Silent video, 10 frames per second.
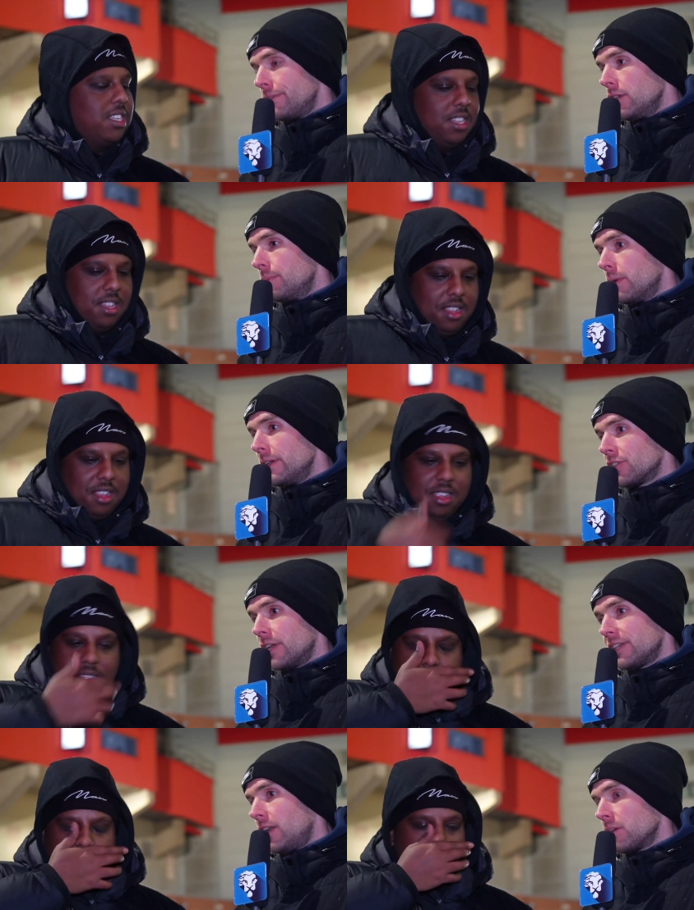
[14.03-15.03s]
Speaker 1: you boys.
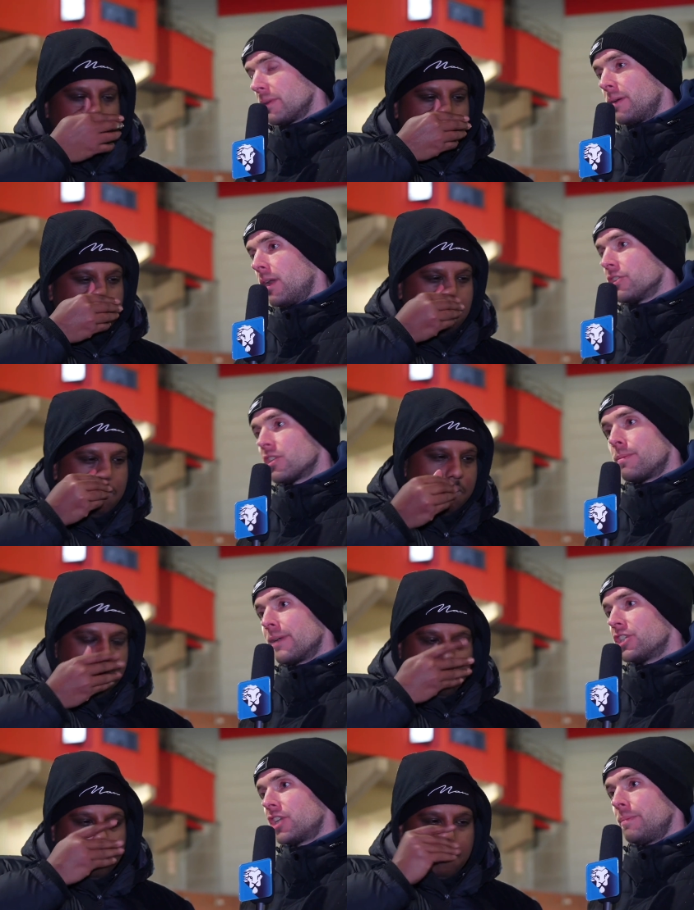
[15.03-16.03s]
Uh, Ten Hag has been coming under some
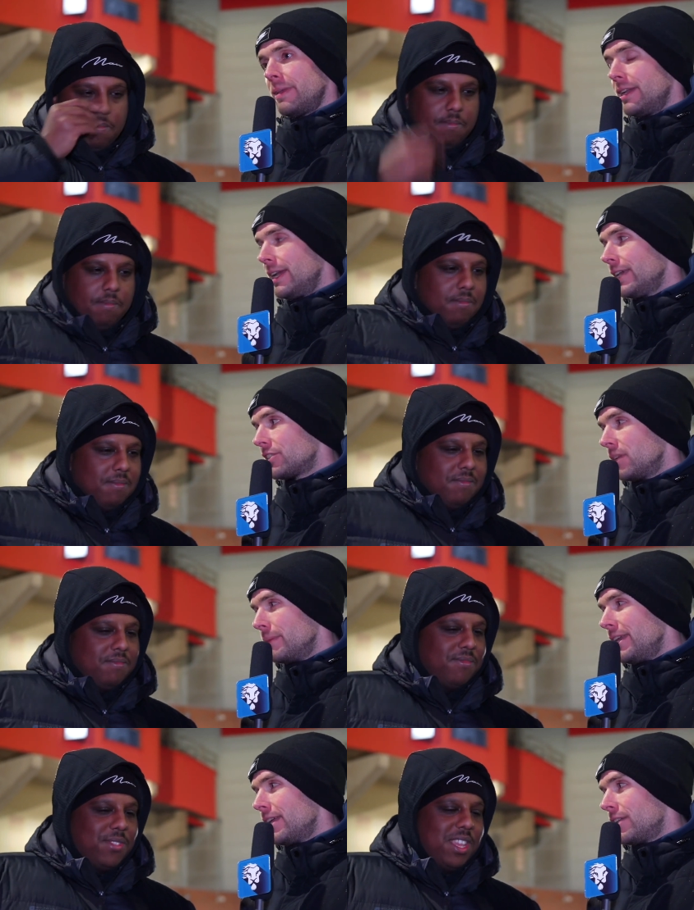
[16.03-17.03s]
pressure. There have been leaks in the
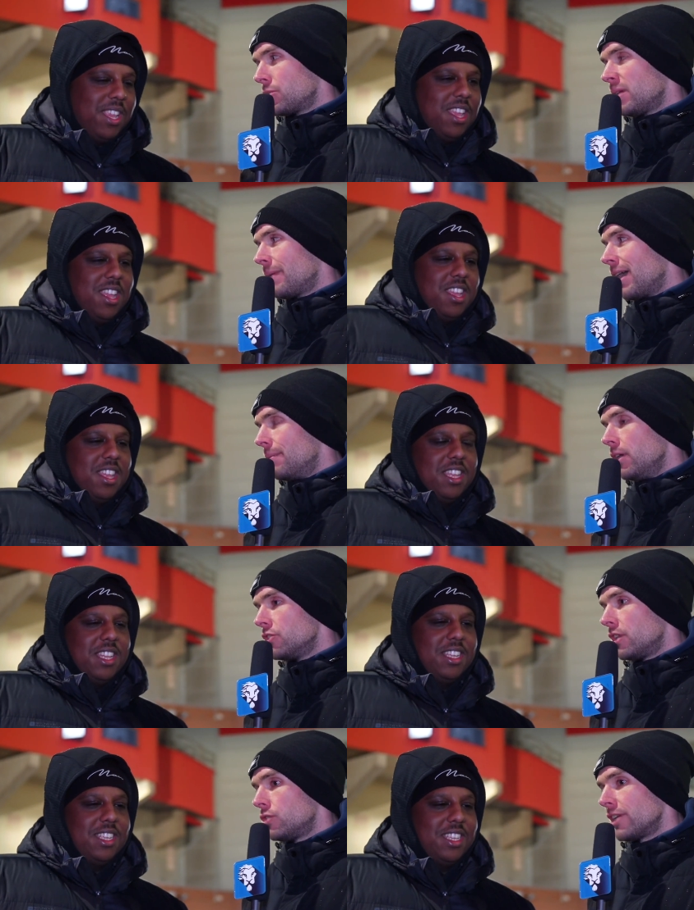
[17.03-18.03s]
media this week about him
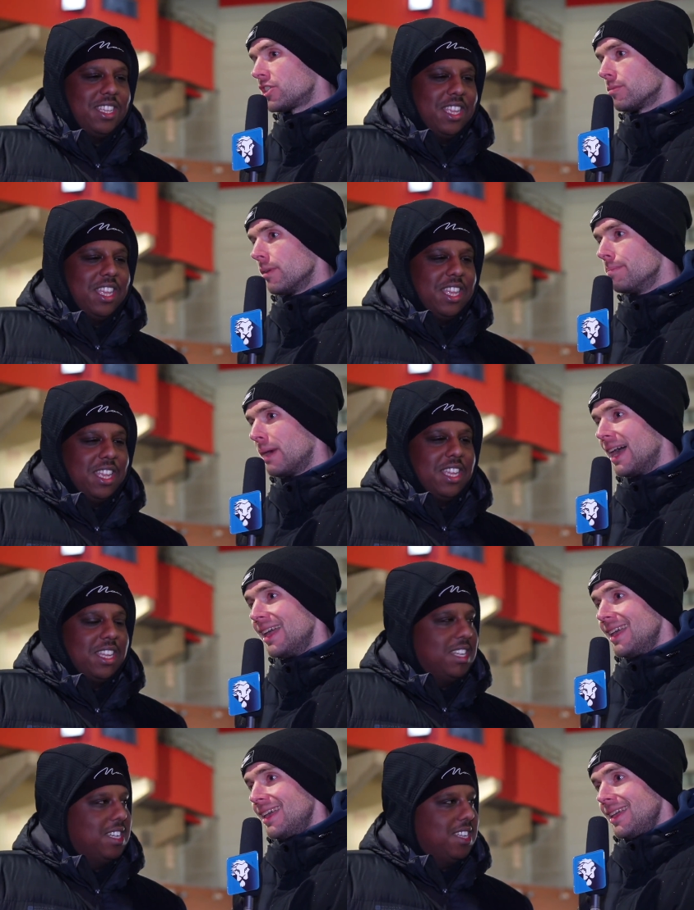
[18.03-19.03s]
losing the dressing room, but
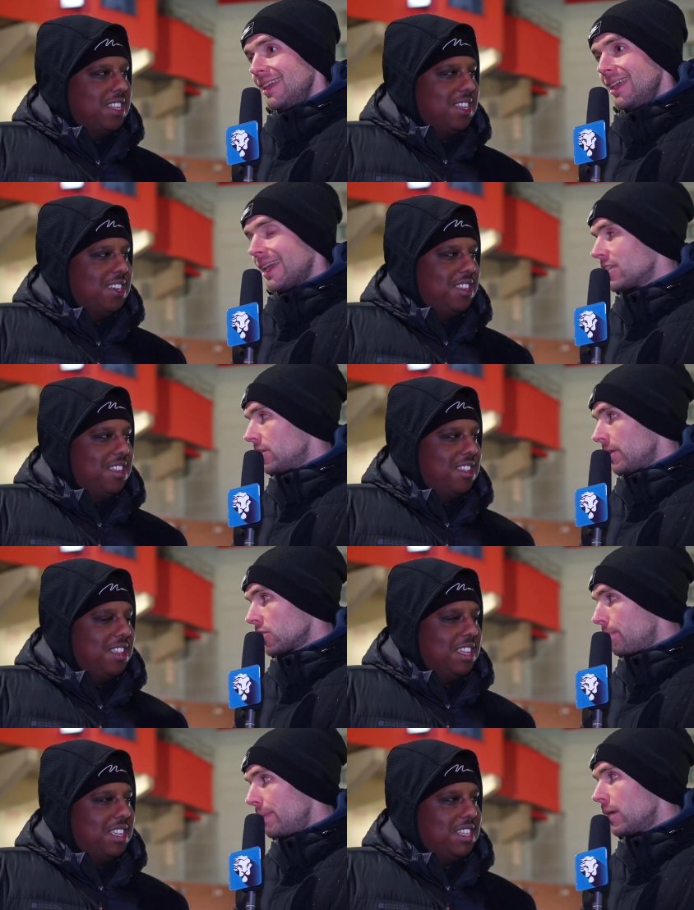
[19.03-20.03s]
I guess that's
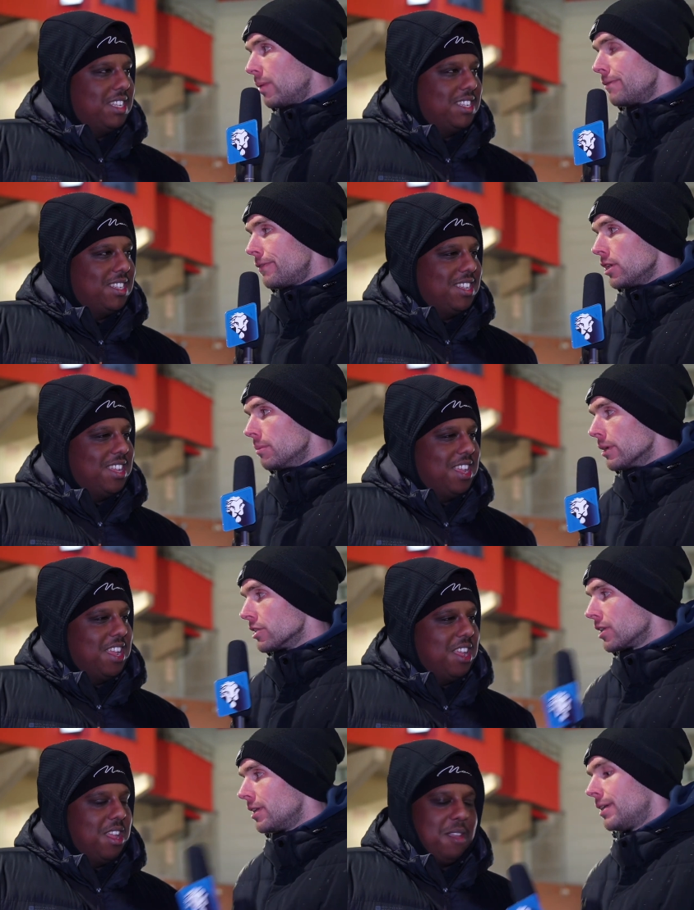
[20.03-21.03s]
a big
Speaker 2: win for you
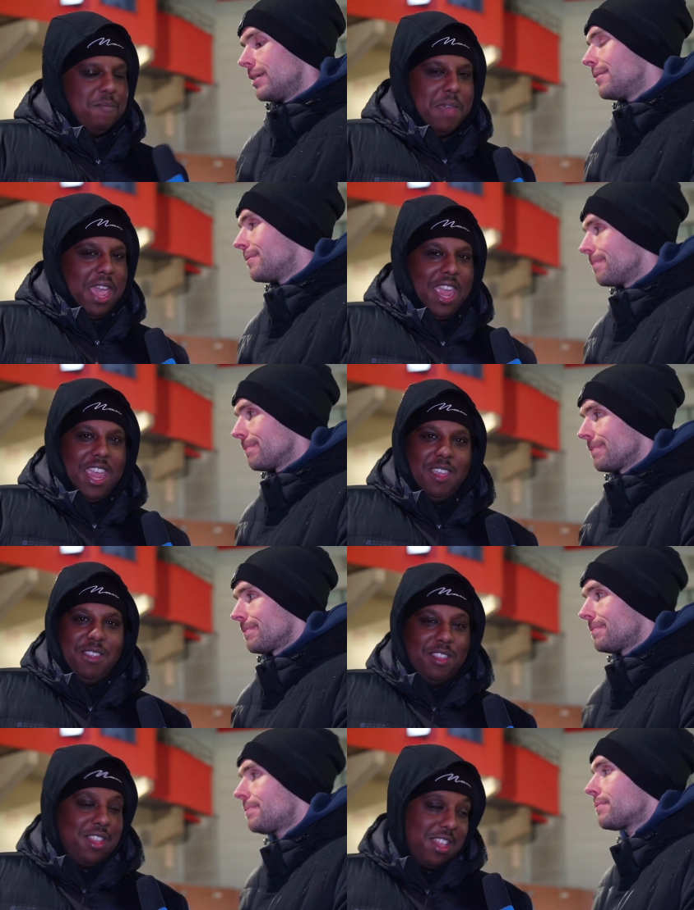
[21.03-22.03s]
boys.
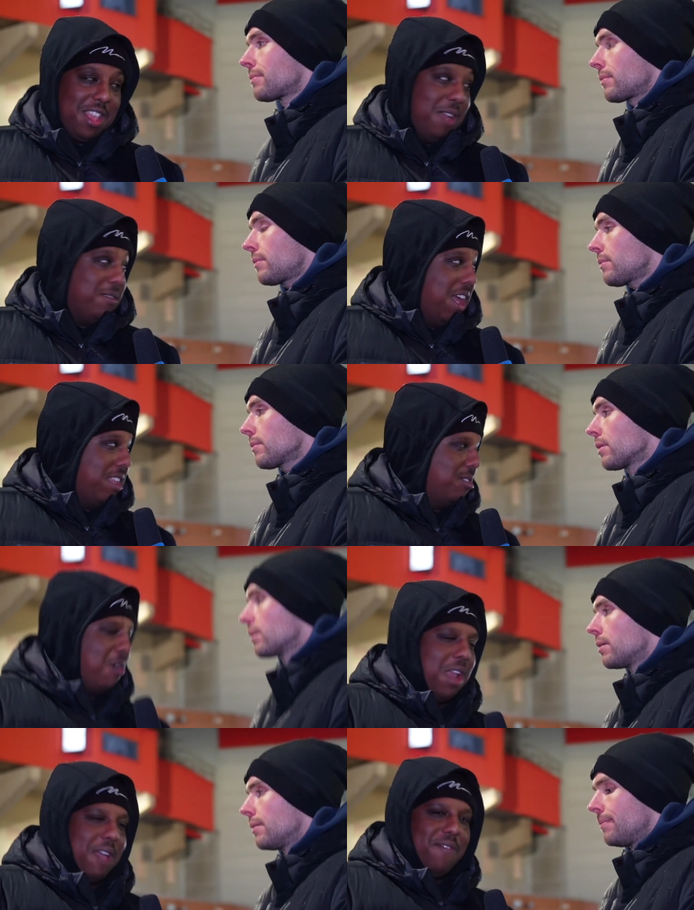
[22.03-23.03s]
Mate, that, that, that
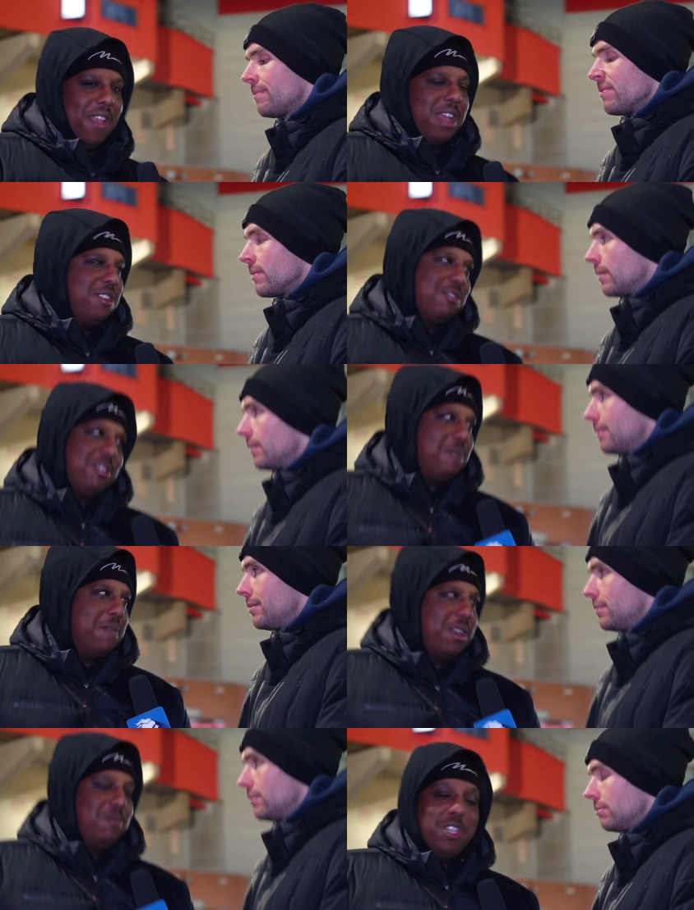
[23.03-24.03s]
scoreline flattered you a lot,
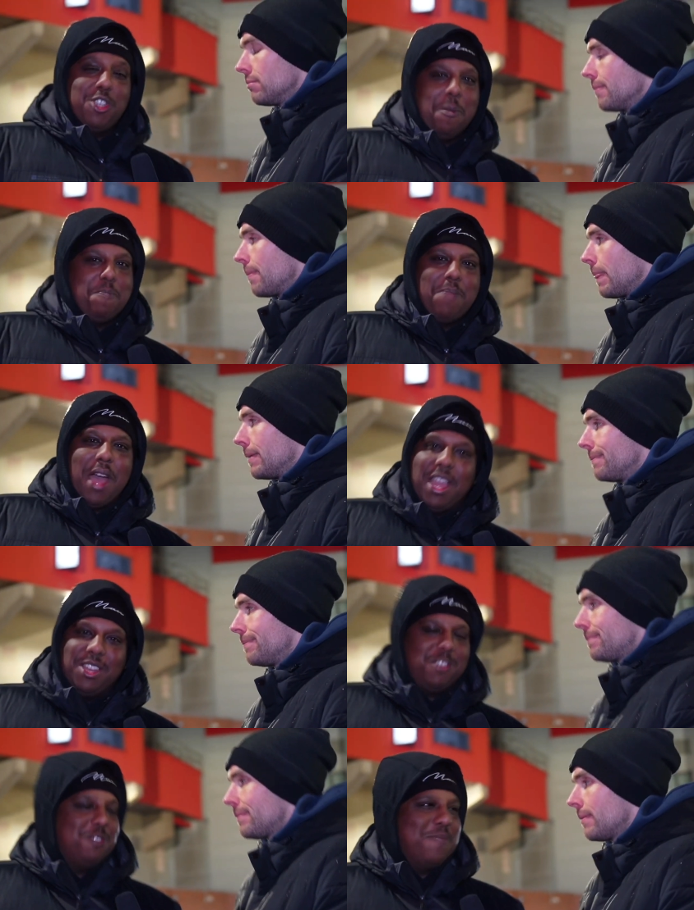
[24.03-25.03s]
man. We should have
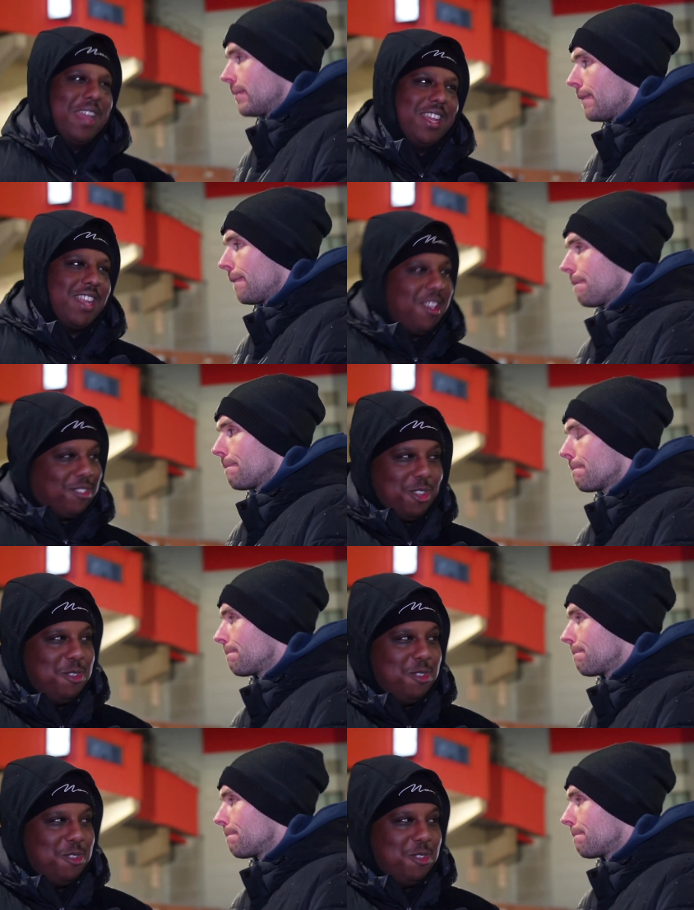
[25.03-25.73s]
battered you, mate. That 2